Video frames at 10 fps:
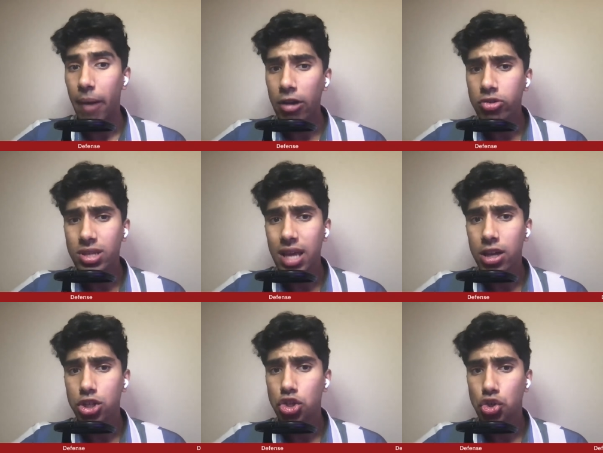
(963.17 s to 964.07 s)
The boundary
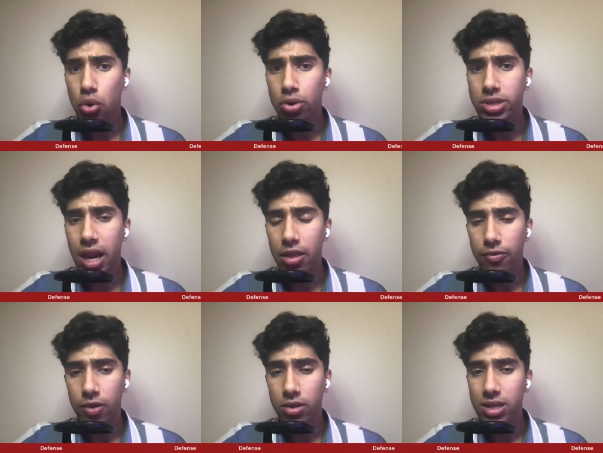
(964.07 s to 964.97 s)
side is the shorter side of
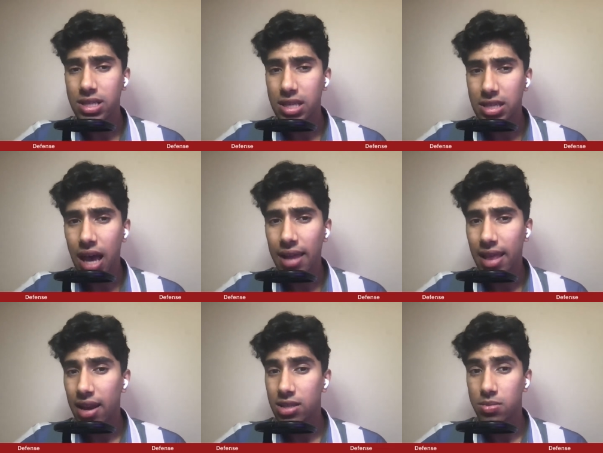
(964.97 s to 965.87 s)
the field. It's the
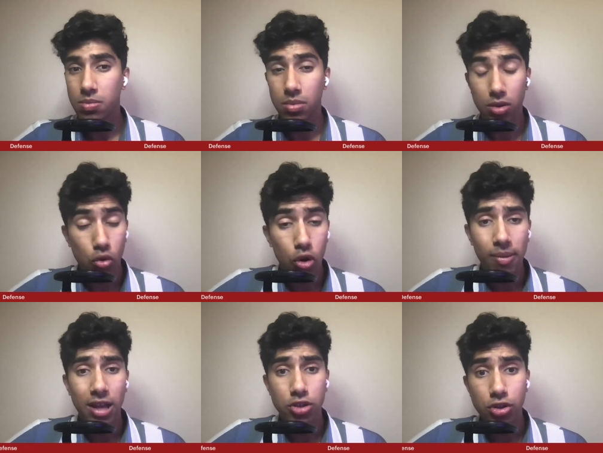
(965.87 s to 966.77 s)
side that is the
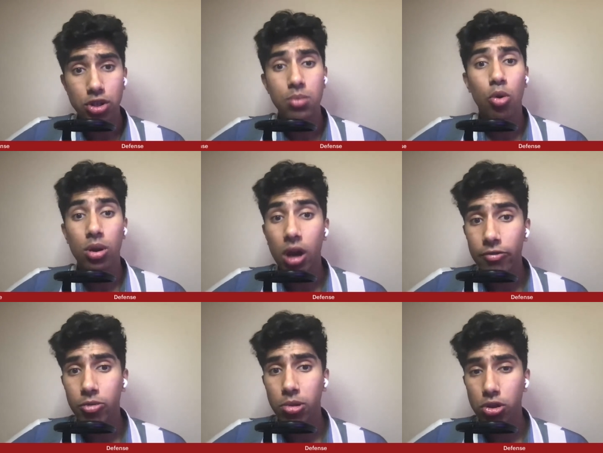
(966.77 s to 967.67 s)
quarterbacks are usually more
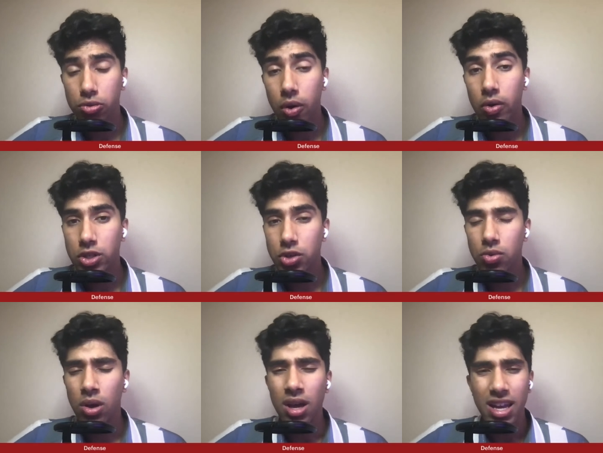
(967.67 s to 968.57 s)
comfortable in throwing
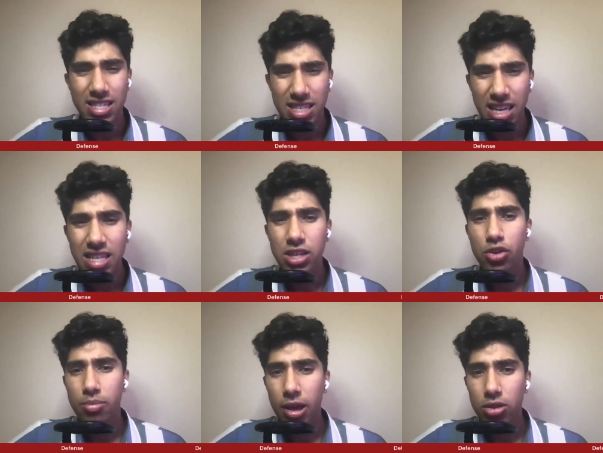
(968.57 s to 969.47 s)
to. It's
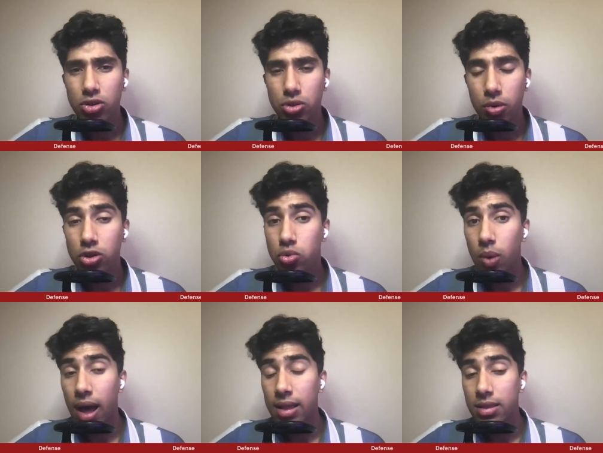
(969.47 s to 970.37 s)
easier to make those throws,
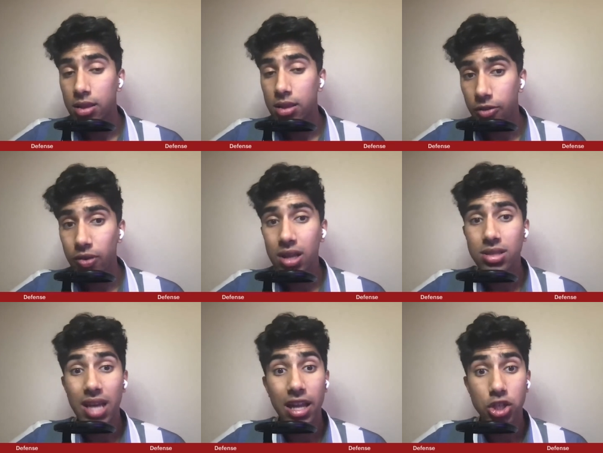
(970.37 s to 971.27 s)
while the
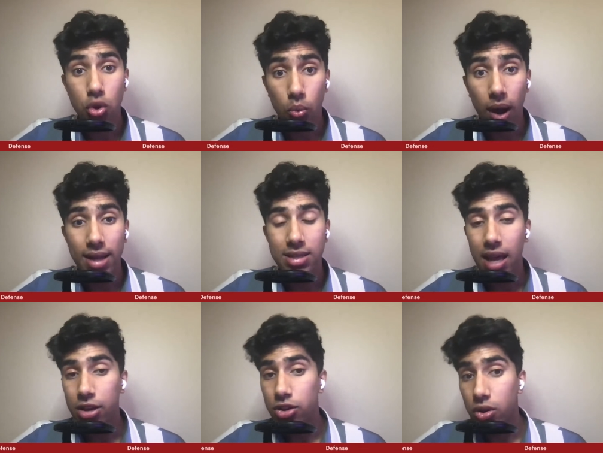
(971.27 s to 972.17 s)
field side's the wide side.